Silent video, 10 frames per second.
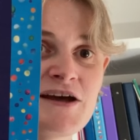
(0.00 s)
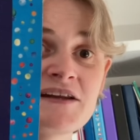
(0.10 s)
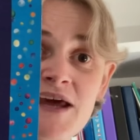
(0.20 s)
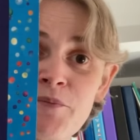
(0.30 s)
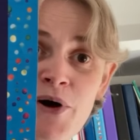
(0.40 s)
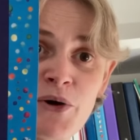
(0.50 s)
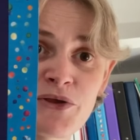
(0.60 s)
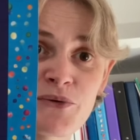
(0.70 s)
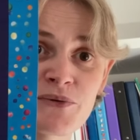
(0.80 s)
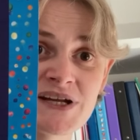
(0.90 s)
They both
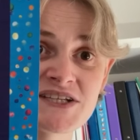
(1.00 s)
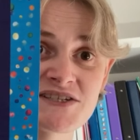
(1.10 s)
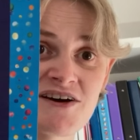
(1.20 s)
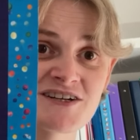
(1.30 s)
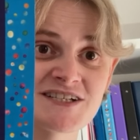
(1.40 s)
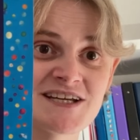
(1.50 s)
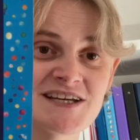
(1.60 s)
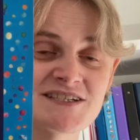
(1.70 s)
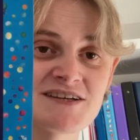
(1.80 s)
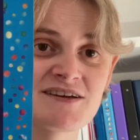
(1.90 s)
already started
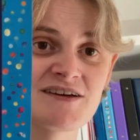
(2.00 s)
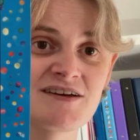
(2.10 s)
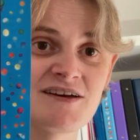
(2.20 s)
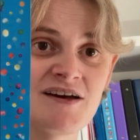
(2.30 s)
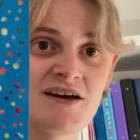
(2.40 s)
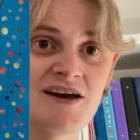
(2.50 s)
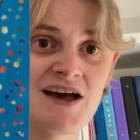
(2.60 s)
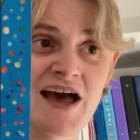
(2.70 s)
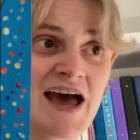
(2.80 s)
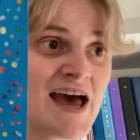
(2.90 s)
it,
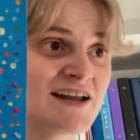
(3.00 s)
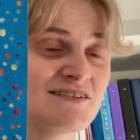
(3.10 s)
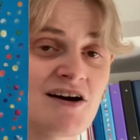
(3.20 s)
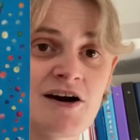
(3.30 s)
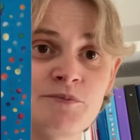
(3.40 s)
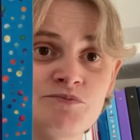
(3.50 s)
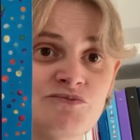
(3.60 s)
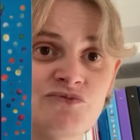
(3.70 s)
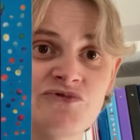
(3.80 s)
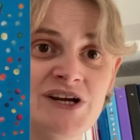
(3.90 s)
and I'm
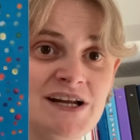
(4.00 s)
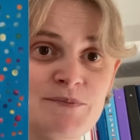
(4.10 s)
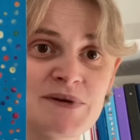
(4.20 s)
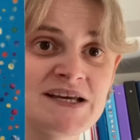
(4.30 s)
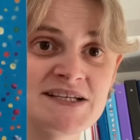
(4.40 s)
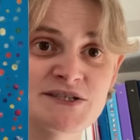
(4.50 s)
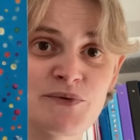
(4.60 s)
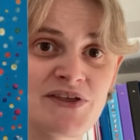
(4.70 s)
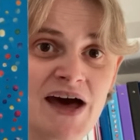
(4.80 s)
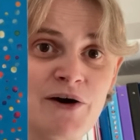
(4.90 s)
really pleased
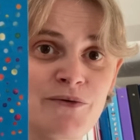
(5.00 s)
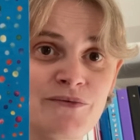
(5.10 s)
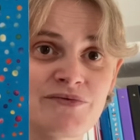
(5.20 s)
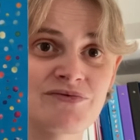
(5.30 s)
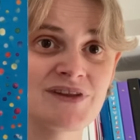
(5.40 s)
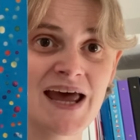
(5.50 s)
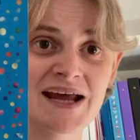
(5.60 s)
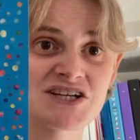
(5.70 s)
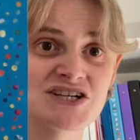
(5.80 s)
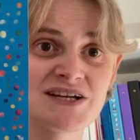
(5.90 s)
with how they
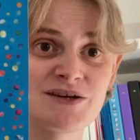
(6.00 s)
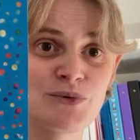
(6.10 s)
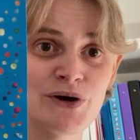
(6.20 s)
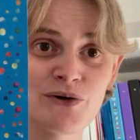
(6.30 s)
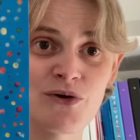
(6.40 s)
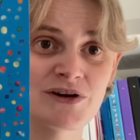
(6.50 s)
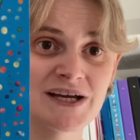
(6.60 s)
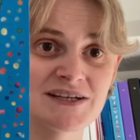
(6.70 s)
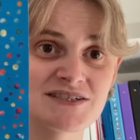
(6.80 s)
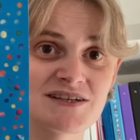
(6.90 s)
actually work on
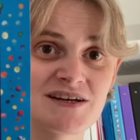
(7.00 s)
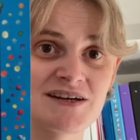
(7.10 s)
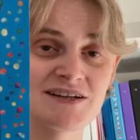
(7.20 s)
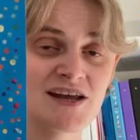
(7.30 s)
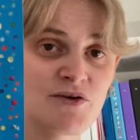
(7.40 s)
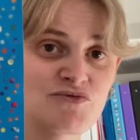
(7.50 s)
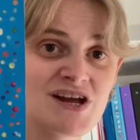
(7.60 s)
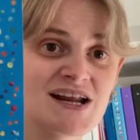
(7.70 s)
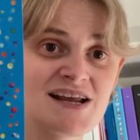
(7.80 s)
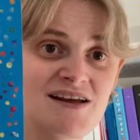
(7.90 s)
it. They
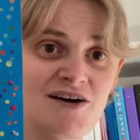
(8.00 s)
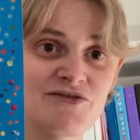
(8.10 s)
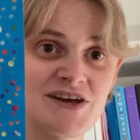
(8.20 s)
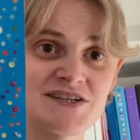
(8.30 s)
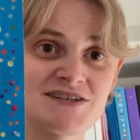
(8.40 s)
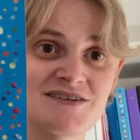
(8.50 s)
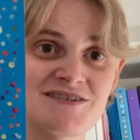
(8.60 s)
really love it.